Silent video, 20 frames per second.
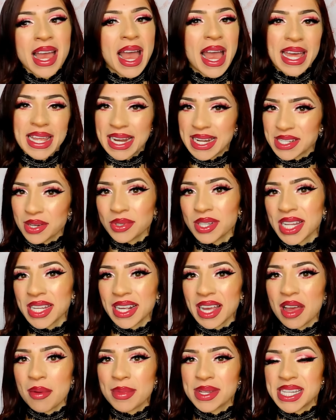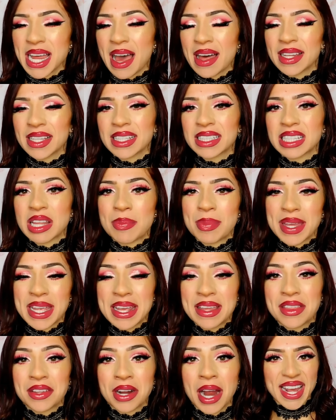and I don't like a metallic lip
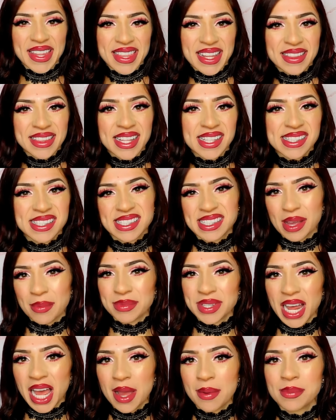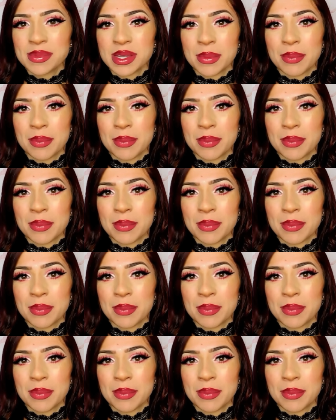either. I think that sometimes